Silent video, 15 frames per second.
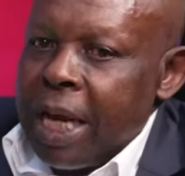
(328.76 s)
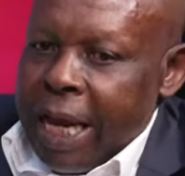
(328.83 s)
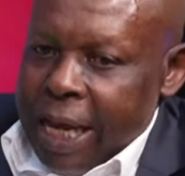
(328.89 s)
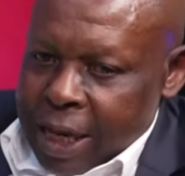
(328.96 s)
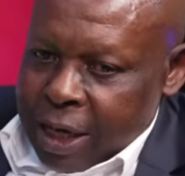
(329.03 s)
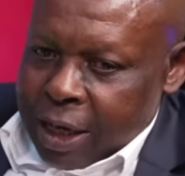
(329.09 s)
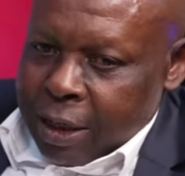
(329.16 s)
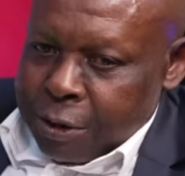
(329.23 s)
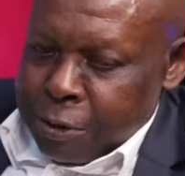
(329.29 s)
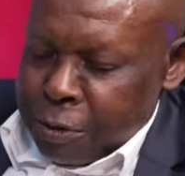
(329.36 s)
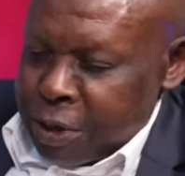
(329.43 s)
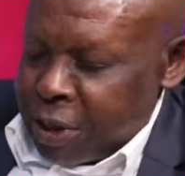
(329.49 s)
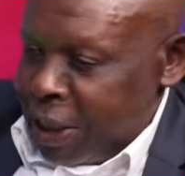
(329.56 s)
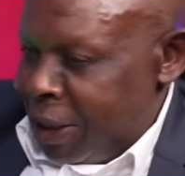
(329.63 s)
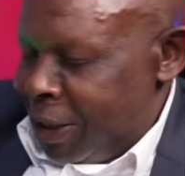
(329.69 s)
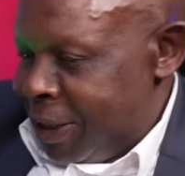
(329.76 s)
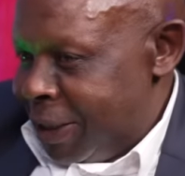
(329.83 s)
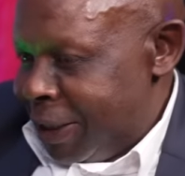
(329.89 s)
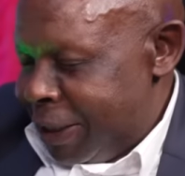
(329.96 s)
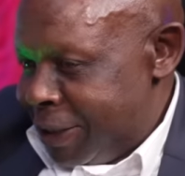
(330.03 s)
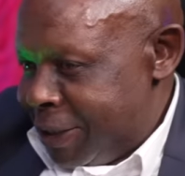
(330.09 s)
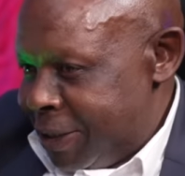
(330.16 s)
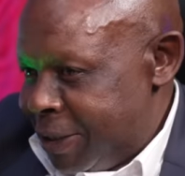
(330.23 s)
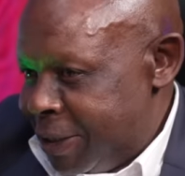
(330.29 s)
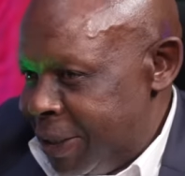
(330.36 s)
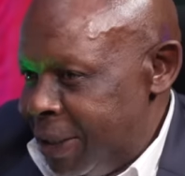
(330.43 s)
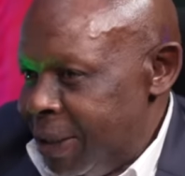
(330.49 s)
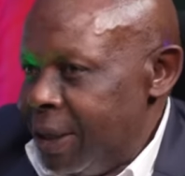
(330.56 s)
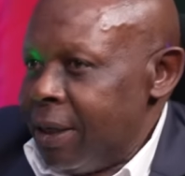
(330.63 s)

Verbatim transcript: hell, to say the least.